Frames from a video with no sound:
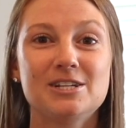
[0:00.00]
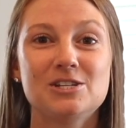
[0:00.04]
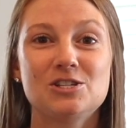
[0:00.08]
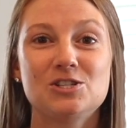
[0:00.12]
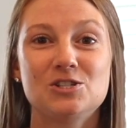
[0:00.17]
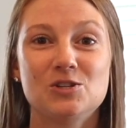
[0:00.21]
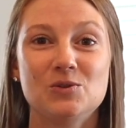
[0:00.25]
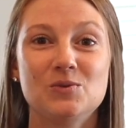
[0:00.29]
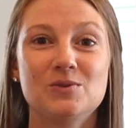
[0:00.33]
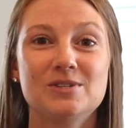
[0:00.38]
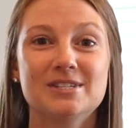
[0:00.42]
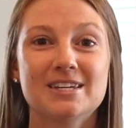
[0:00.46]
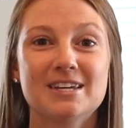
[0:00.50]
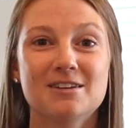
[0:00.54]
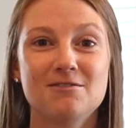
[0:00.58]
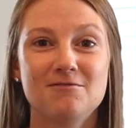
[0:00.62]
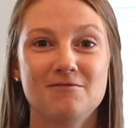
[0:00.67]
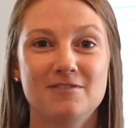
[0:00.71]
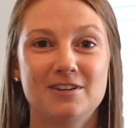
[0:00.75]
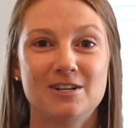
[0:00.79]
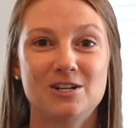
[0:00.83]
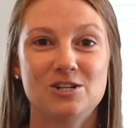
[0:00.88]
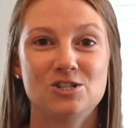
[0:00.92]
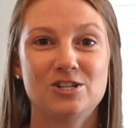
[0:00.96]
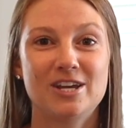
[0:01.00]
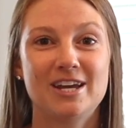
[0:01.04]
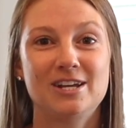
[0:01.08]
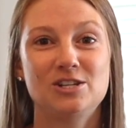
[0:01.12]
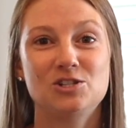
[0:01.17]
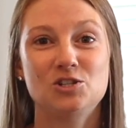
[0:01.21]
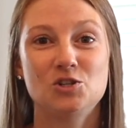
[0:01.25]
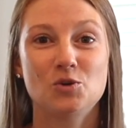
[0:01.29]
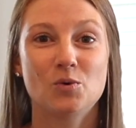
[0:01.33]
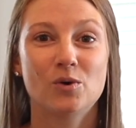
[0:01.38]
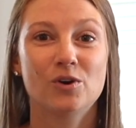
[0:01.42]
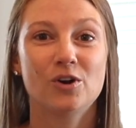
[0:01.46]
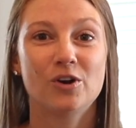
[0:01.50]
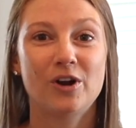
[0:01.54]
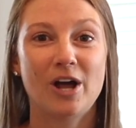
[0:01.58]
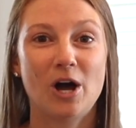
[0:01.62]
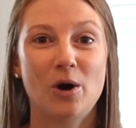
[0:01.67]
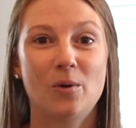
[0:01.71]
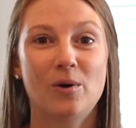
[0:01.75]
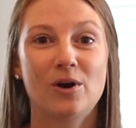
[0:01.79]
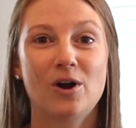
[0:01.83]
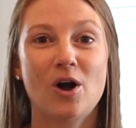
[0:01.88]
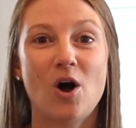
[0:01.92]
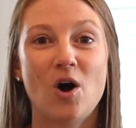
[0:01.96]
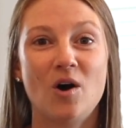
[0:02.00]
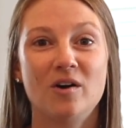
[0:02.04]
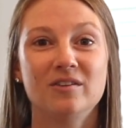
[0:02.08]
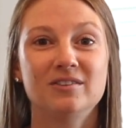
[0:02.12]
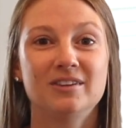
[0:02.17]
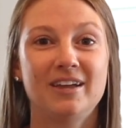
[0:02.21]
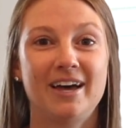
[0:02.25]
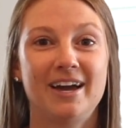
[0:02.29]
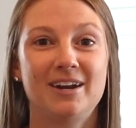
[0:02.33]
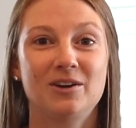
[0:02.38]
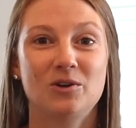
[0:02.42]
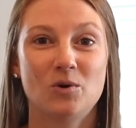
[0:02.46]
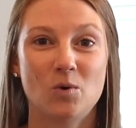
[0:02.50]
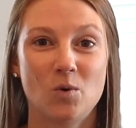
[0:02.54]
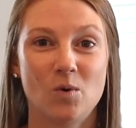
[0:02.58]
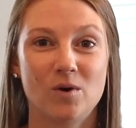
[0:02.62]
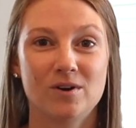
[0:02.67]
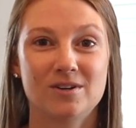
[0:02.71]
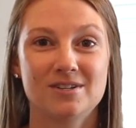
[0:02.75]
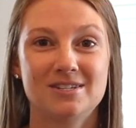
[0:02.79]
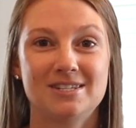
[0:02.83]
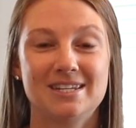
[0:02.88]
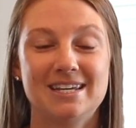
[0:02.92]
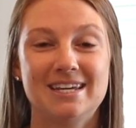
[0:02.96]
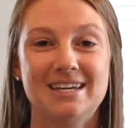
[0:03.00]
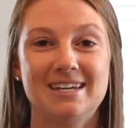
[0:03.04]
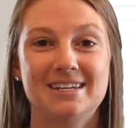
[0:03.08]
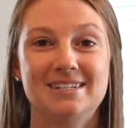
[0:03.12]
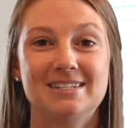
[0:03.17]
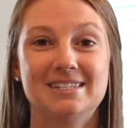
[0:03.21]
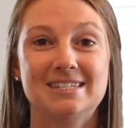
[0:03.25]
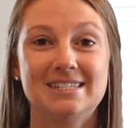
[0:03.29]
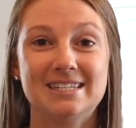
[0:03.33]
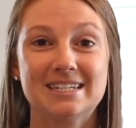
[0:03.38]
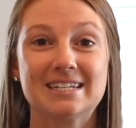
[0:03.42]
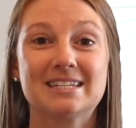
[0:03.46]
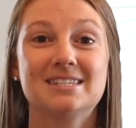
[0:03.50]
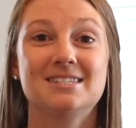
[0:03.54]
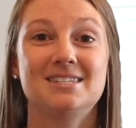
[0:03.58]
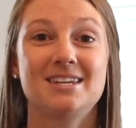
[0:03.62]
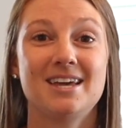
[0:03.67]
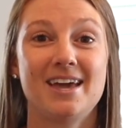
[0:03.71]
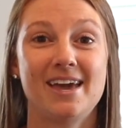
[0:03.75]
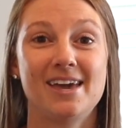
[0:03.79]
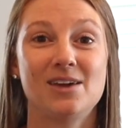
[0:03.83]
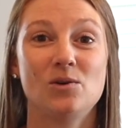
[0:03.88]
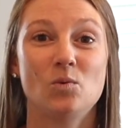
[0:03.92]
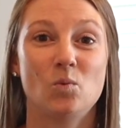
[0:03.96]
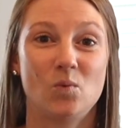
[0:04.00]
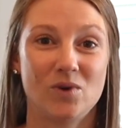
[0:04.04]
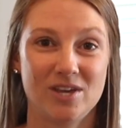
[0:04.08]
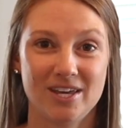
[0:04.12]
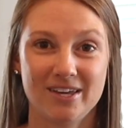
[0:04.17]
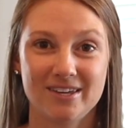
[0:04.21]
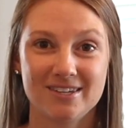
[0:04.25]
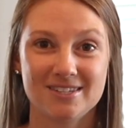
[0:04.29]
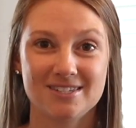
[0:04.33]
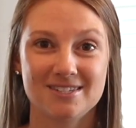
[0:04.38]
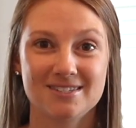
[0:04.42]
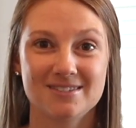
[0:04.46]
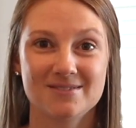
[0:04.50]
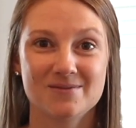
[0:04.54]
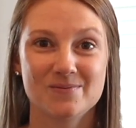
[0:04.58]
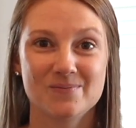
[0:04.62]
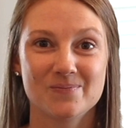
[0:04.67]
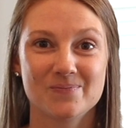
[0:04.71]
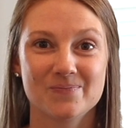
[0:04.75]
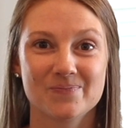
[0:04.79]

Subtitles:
students can finish a 200-hour online course in 6 to 8 weeks.